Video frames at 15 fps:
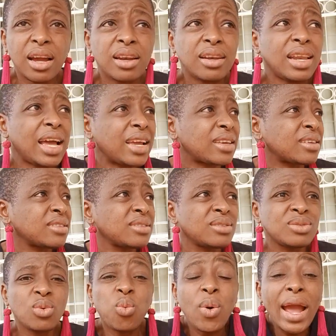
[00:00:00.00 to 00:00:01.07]
Like,
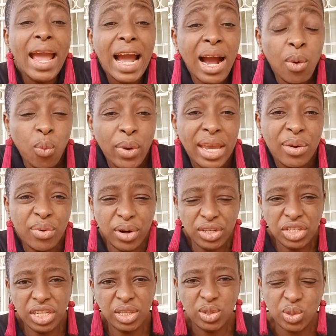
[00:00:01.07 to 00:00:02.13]
where are we
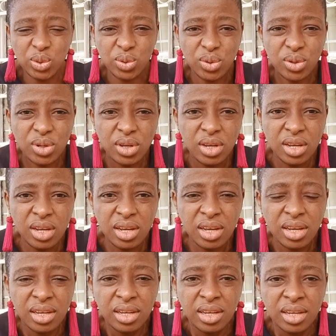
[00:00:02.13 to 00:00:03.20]
rushing to?
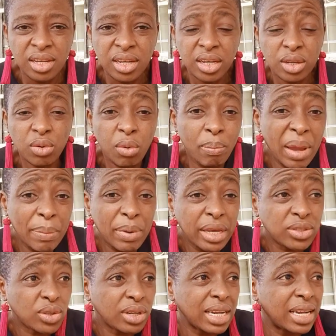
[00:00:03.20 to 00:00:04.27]
Maybe
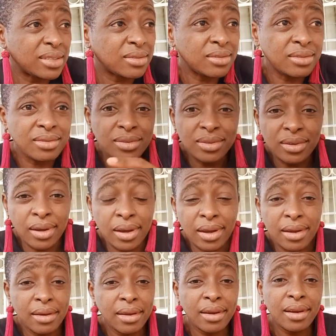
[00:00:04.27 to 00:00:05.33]
so that,
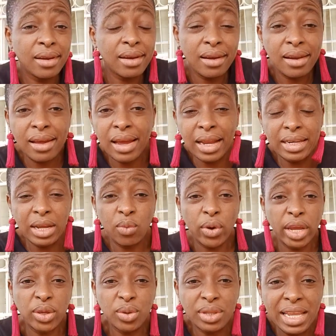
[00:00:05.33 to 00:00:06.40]
and then
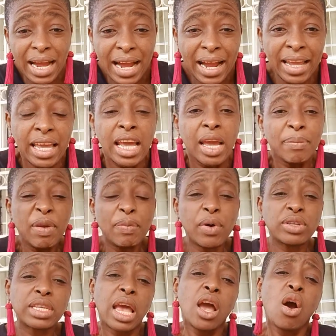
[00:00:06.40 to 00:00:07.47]
when you die,
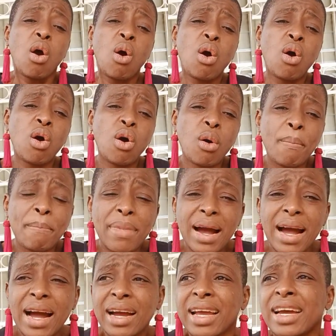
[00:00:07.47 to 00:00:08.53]
people say, oh,
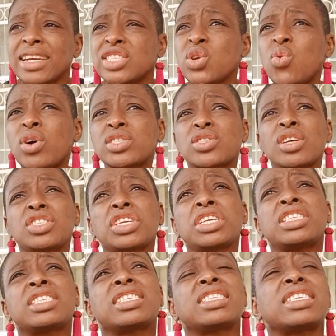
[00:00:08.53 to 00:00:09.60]
Mark, she was such a
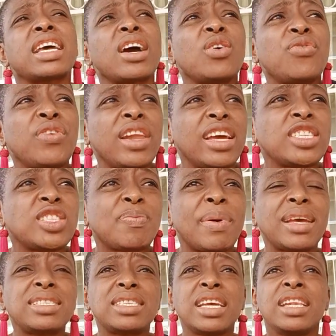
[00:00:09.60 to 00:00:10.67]
selfless
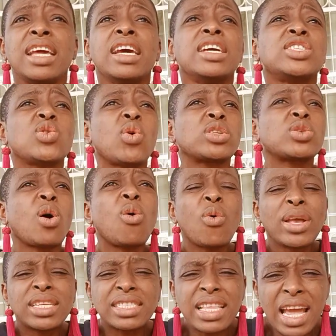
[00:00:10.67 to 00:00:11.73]
person. She was
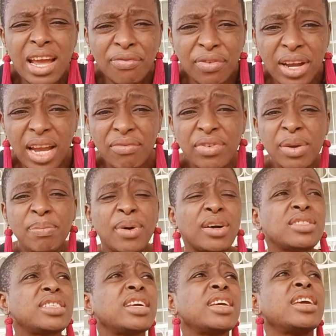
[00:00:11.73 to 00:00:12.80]
always there for
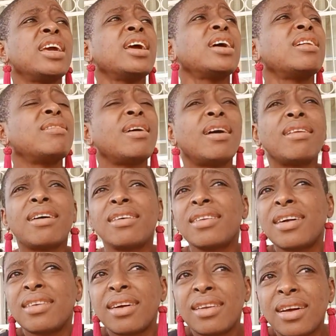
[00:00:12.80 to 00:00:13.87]
everybody.
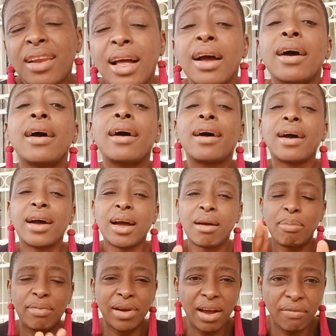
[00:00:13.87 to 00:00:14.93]

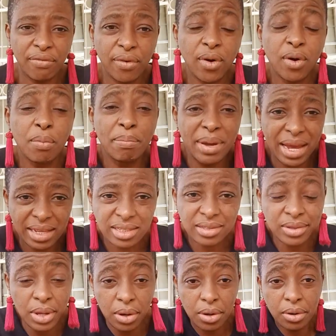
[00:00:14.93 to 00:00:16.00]
Bravo, but
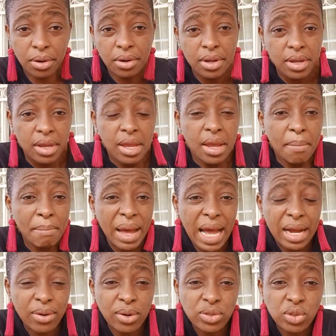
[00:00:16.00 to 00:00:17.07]
no,
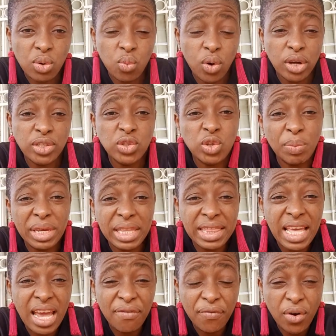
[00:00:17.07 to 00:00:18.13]
Mark also wants to be
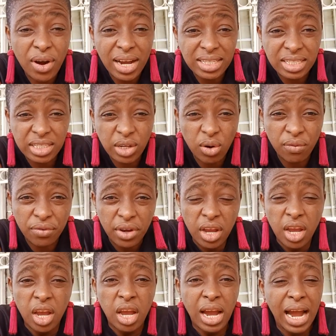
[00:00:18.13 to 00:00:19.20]
there for herself.
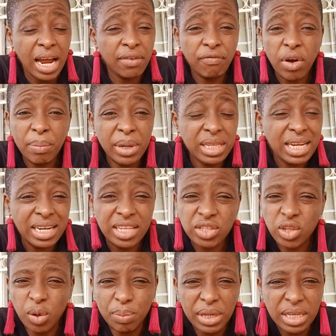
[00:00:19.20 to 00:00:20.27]
And for me, that is
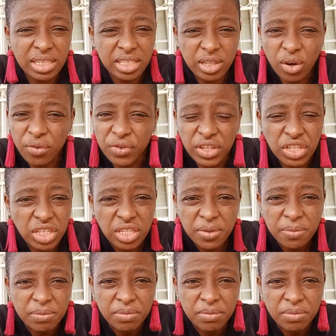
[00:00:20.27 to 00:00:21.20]
not being selfish.